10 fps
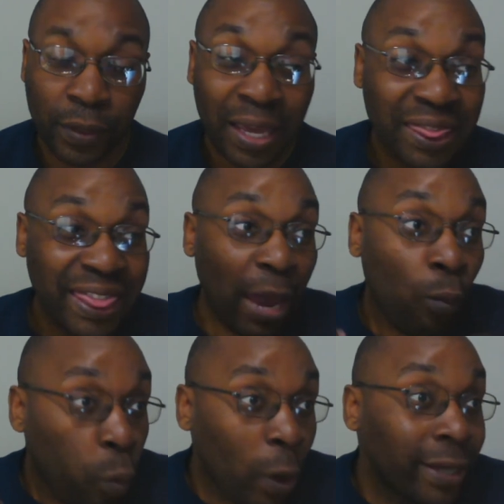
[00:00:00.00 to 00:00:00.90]
They
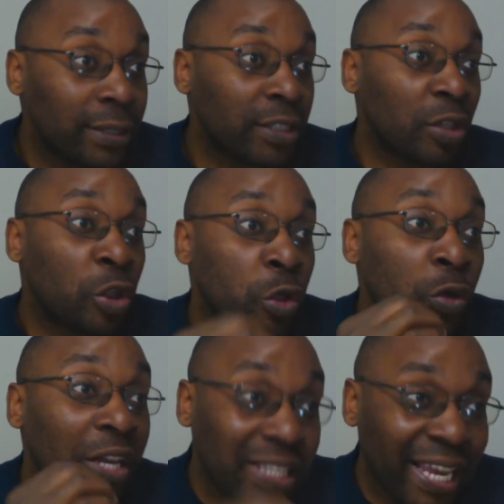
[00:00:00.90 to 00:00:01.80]
want to
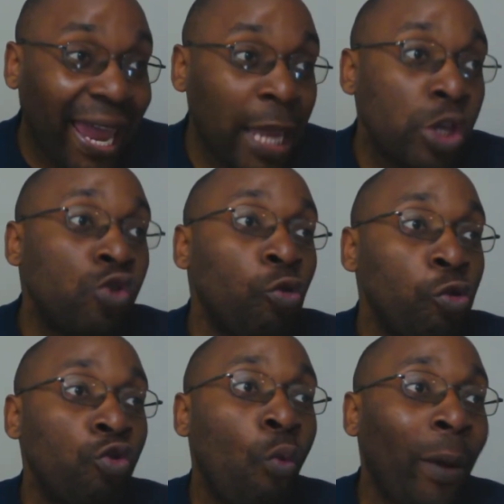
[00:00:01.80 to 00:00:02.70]
continue
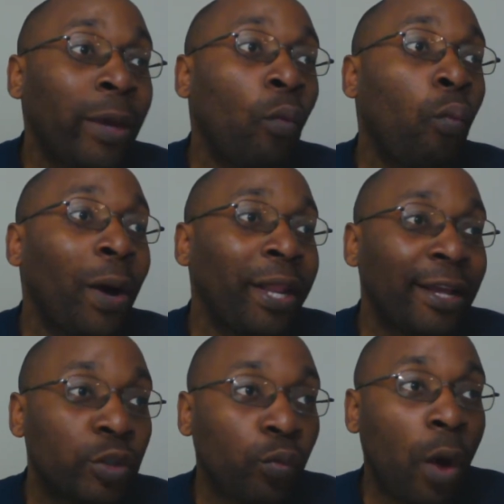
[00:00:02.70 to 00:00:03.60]
doing what
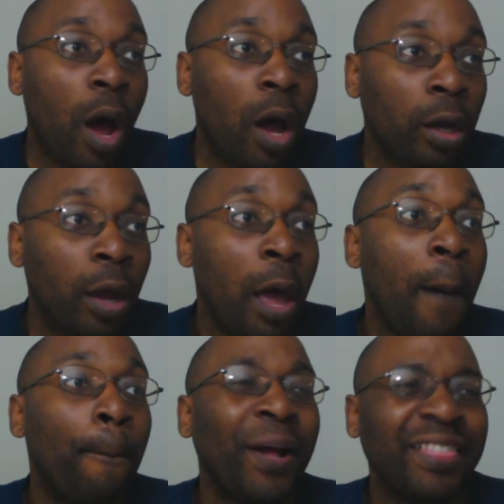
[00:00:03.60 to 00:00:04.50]
is wrong,
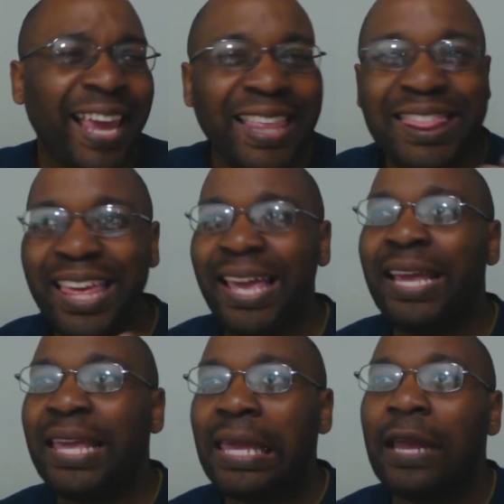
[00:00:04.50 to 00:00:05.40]
but they
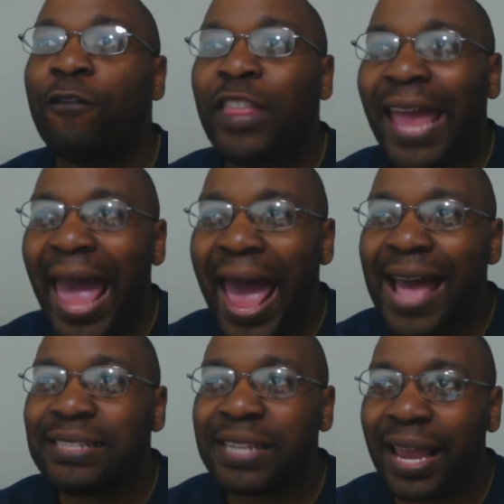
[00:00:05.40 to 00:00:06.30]
think if they
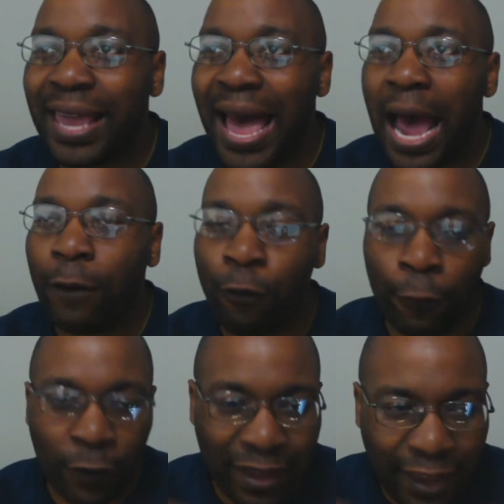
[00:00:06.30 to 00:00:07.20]
ask God for
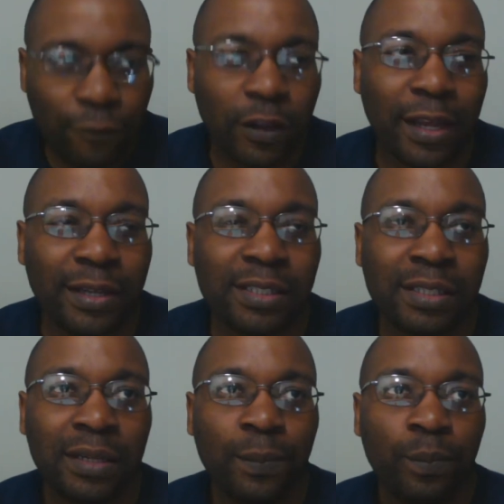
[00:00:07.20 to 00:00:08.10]
forgiveness,
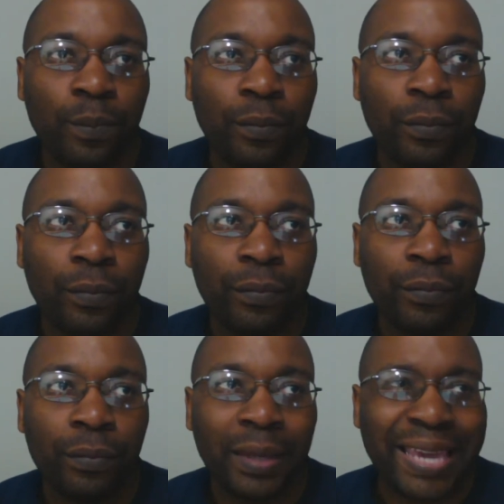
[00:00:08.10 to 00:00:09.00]

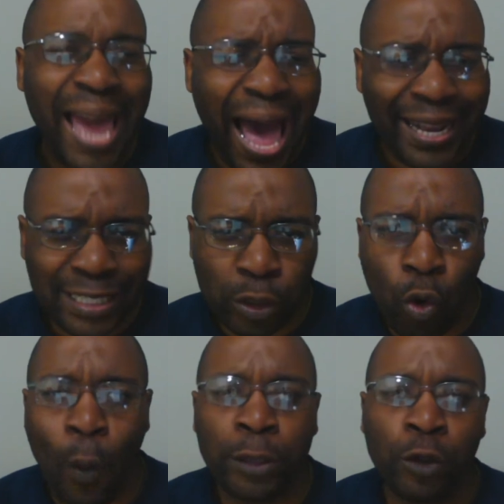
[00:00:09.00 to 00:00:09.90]
God is
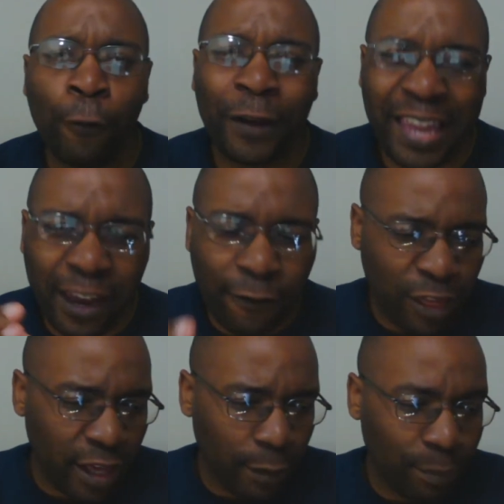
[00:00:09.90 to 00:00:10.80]
going to forgive
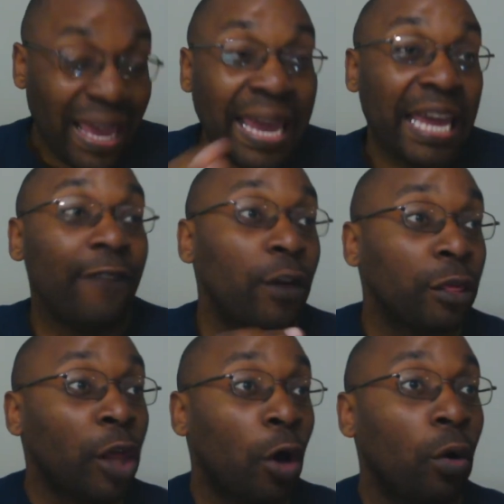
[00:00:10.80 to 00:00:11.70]
them, even
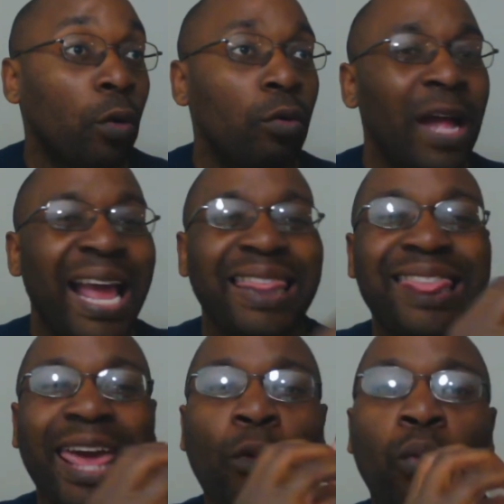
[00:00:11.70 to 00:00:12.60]
though
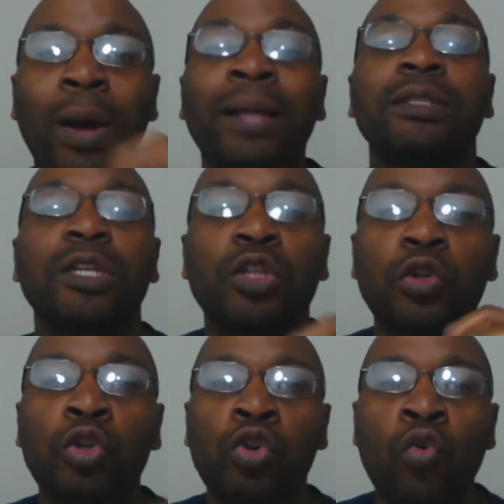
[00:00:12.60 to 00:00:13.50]
they want to
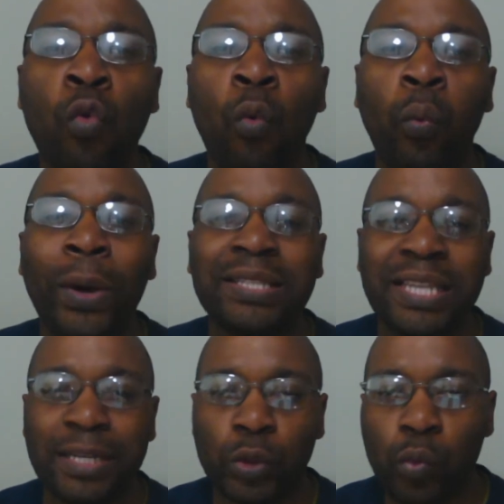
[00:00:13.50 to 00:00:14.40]
do what
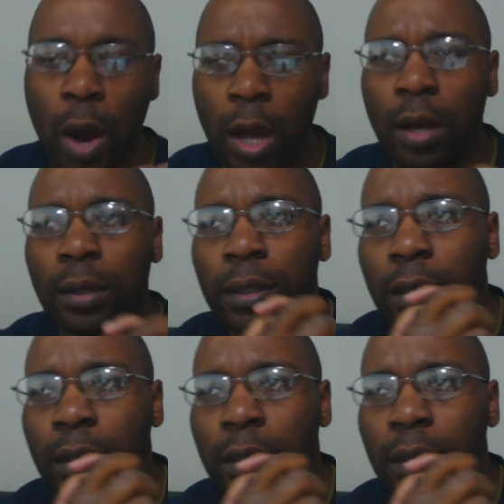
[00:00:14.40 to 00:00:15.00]
is wrong.